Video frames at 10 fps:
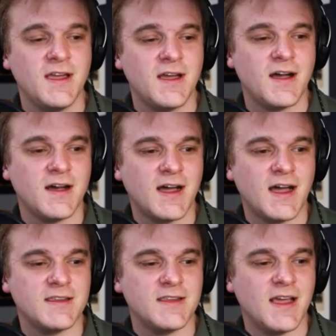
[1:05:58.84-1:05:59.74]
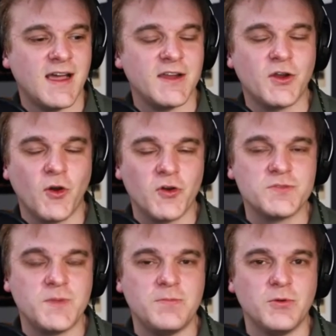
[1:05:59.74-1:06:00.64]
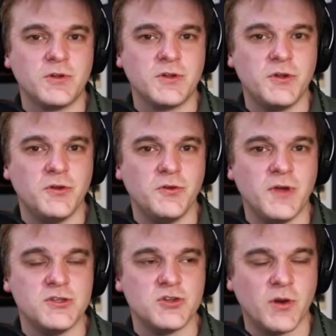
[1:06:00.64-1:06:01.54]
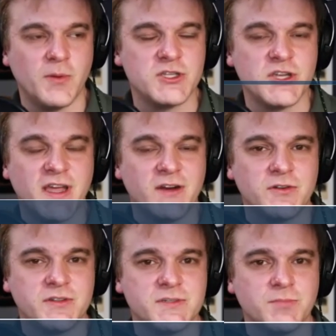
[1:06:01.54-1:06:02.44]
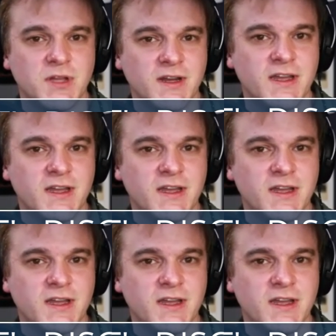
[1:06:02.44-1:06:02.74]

uh, I I encourage people who enjoy my channel to plug in